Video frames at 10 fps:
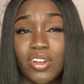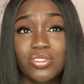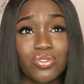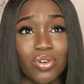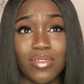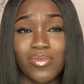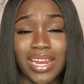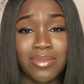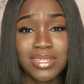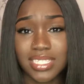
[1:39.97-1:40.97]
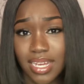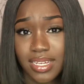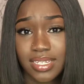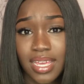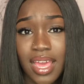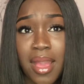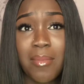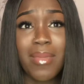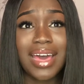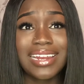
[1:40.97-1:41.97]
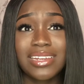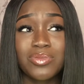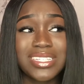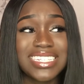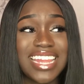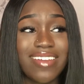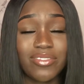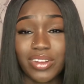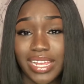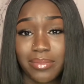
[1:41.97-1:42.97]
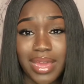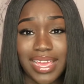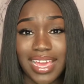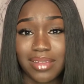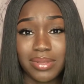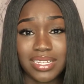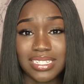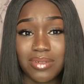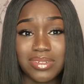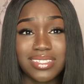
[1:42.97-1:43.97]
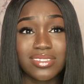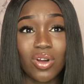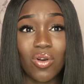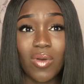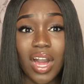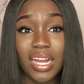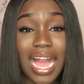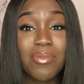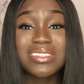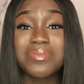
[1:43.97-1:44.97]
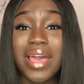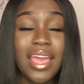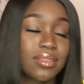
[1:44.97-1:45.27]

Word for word: First off, when I was young, modeling was never in my head because I was so I was